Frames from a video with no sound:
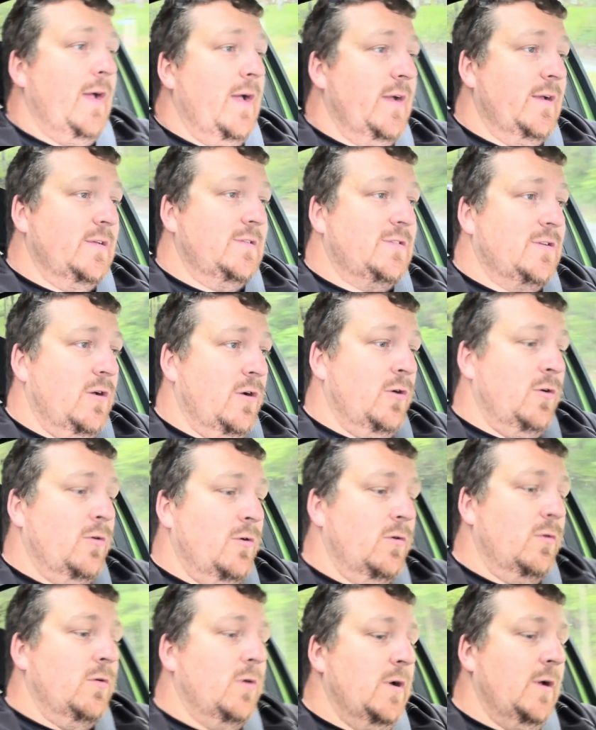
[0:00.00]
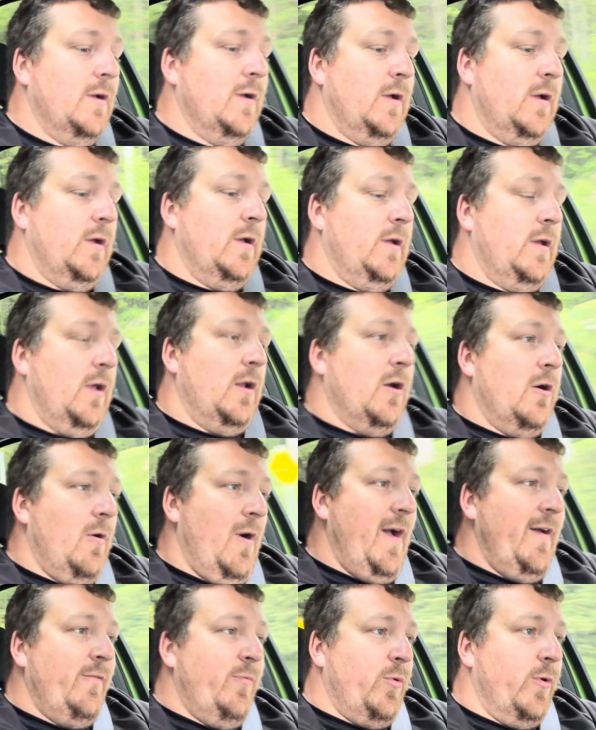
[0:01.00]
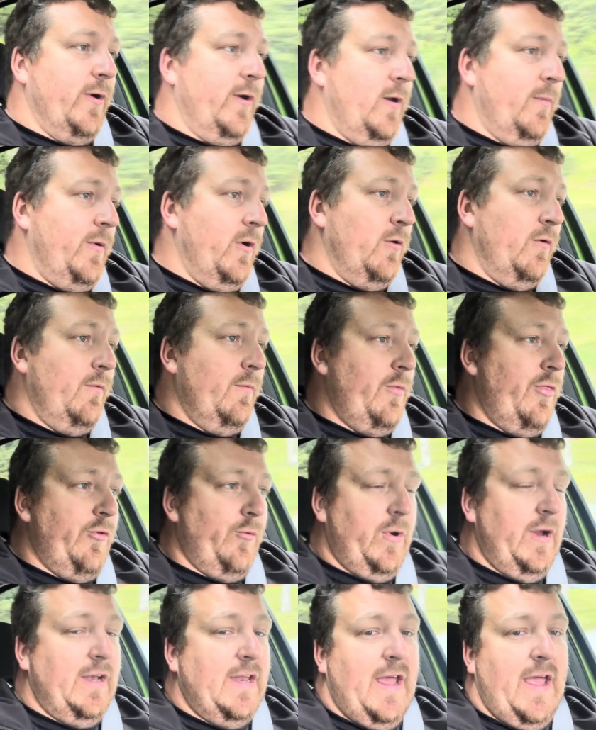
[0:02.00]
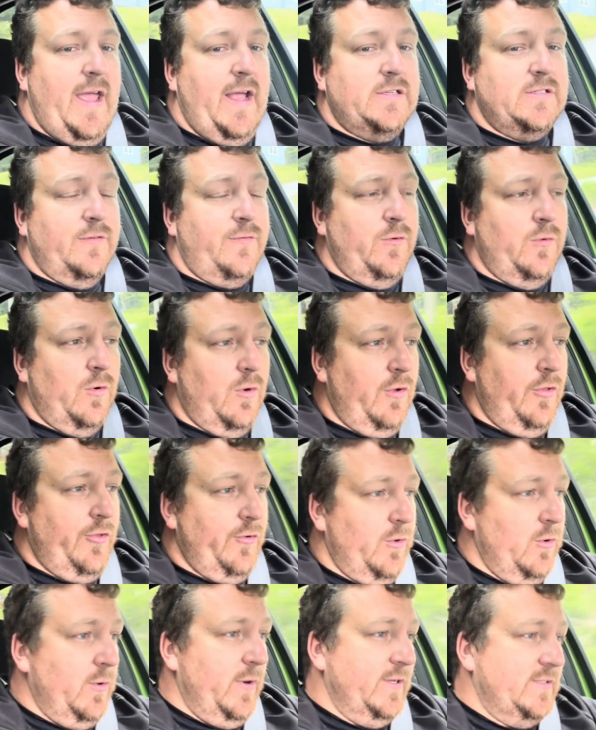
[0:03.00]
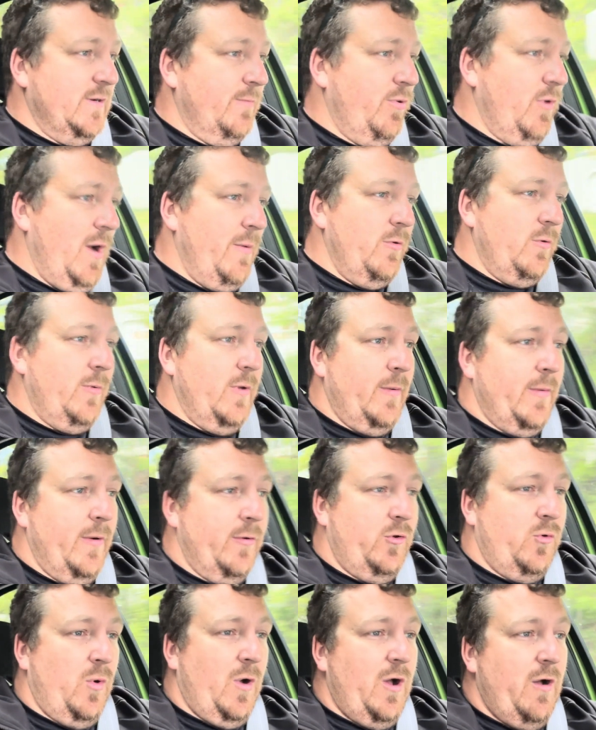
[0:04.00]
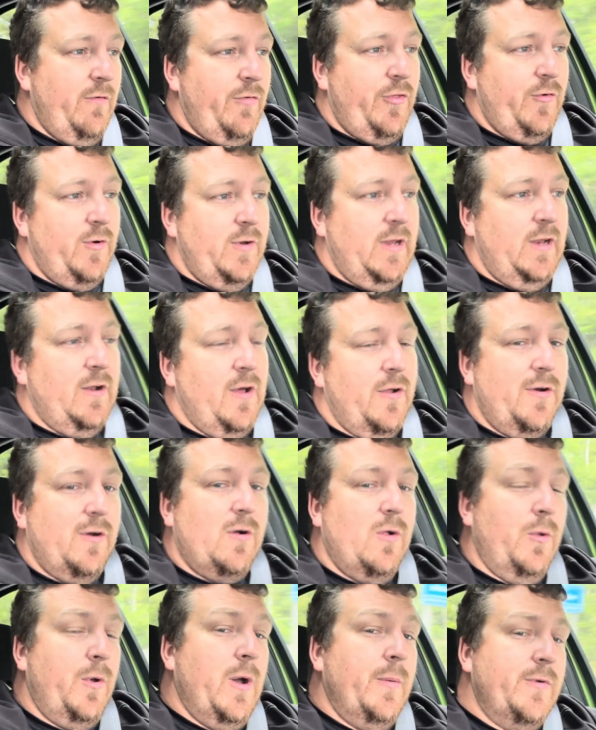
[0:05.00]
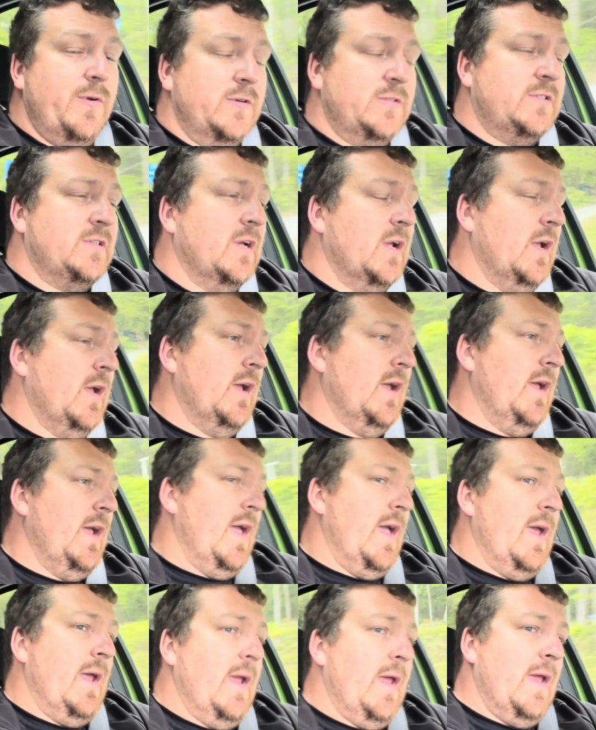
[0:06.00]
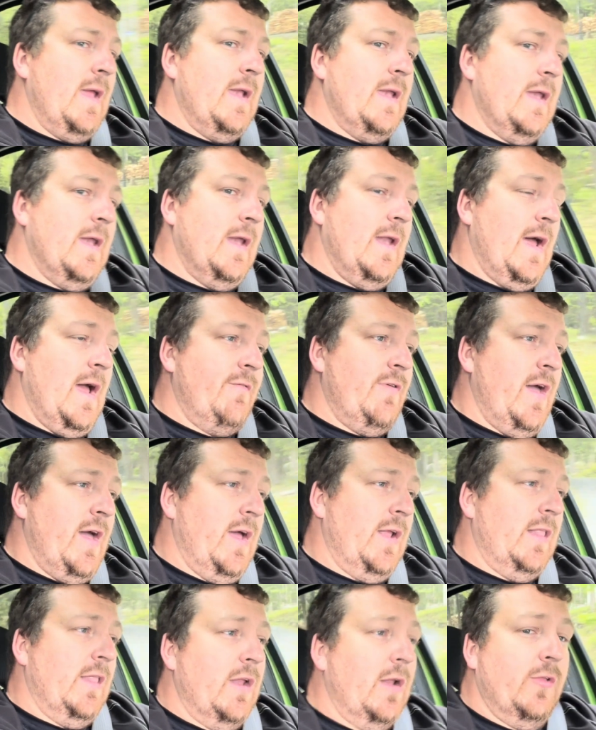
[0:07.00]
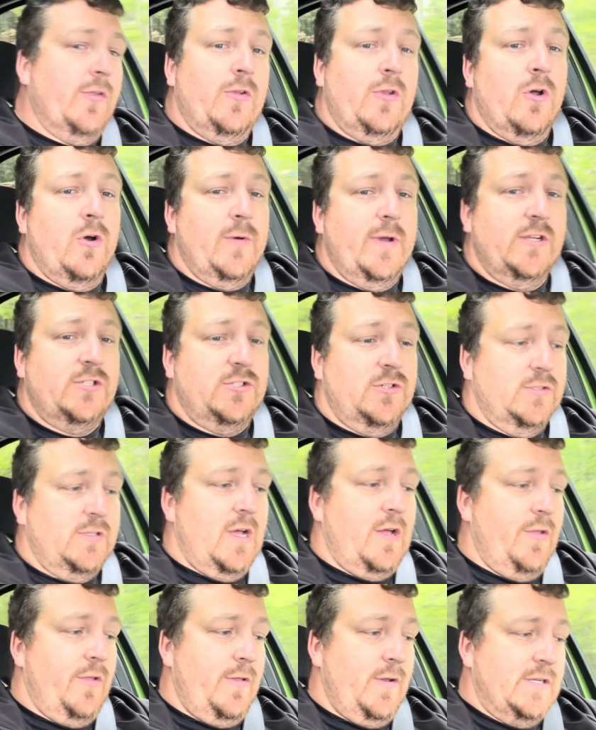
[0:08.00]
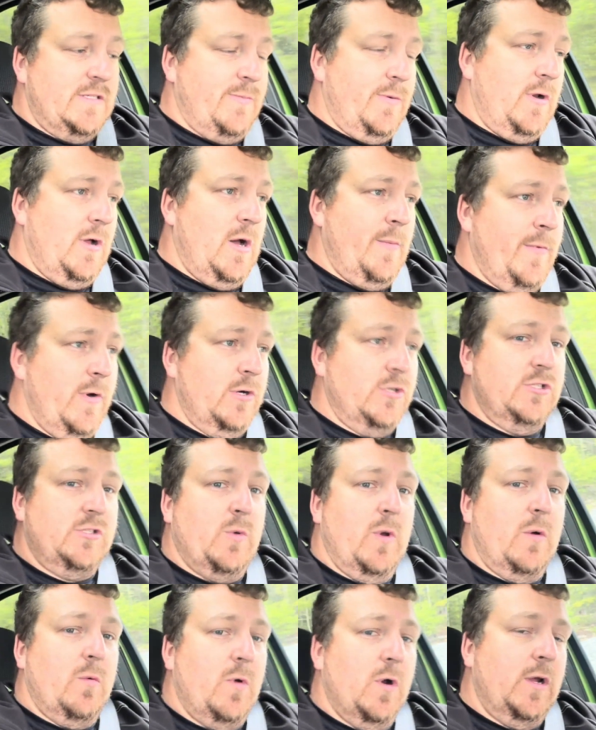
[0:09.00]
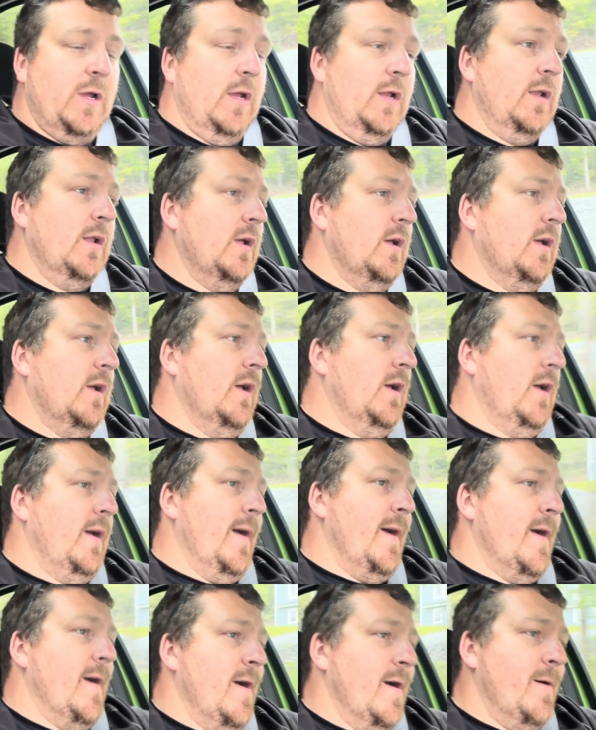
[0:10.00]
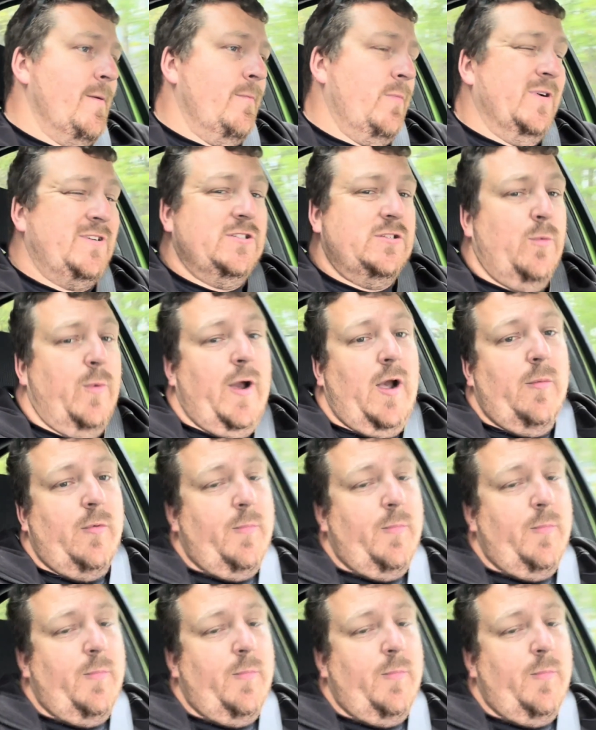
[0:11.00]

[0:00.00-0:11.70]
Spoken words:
So, you know, I put about 3 tanks of fuel through it, so probably about 1,300 kilometers, and I've had little to no issues other than the speedometer just quit working, which is a wearable